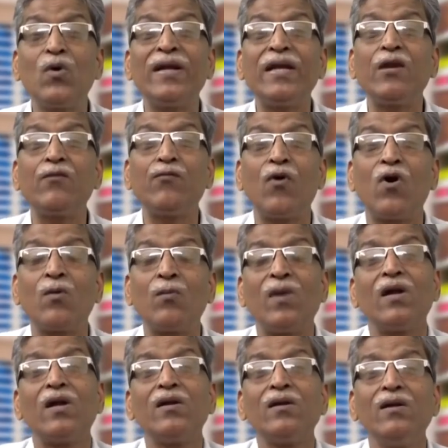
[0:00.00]
to an
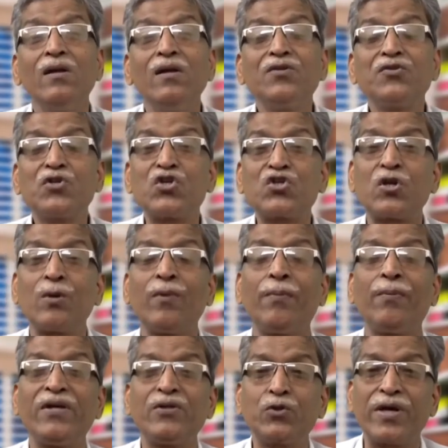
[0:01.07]
informal system
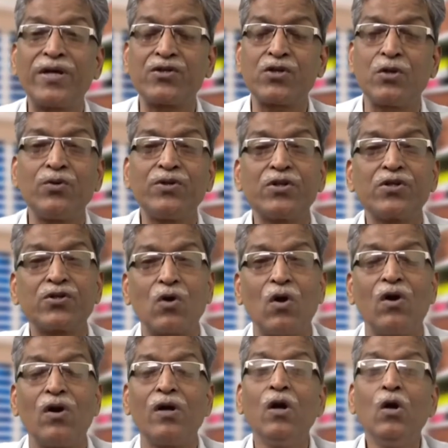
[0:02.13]
of education which is
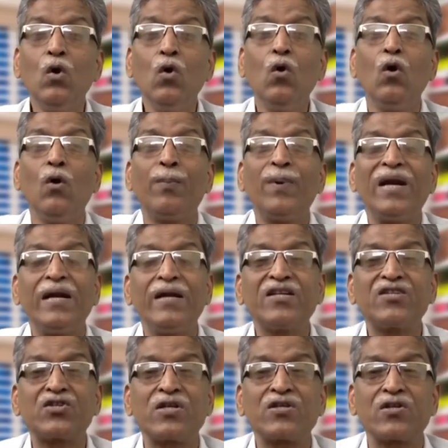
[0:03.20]
called open and
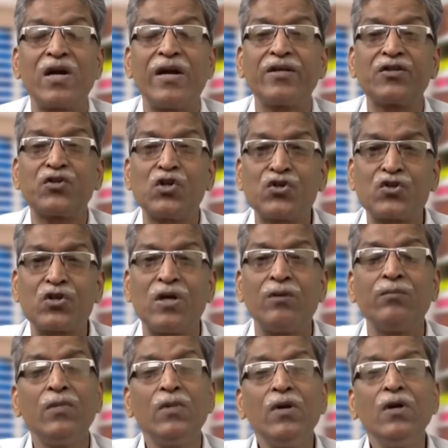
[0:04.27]
distance learning
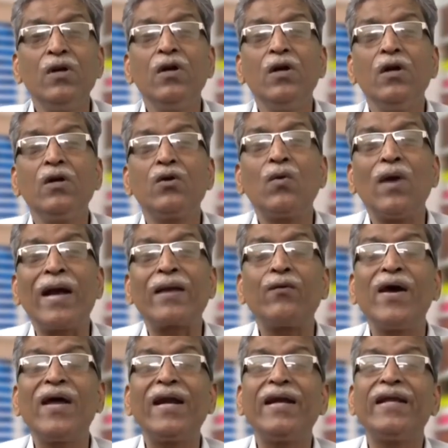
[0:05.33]
system to
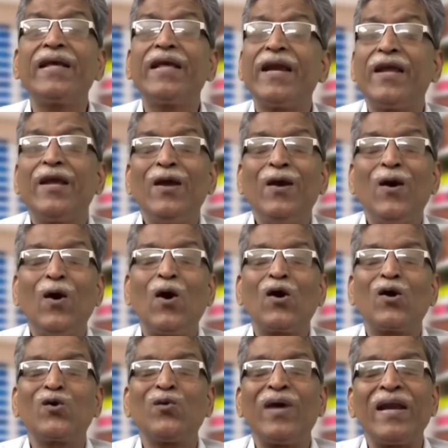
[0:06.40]
acquire a degree
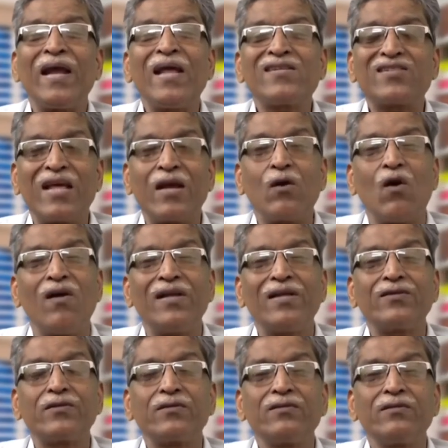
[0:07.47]
or to enhance their knowledge.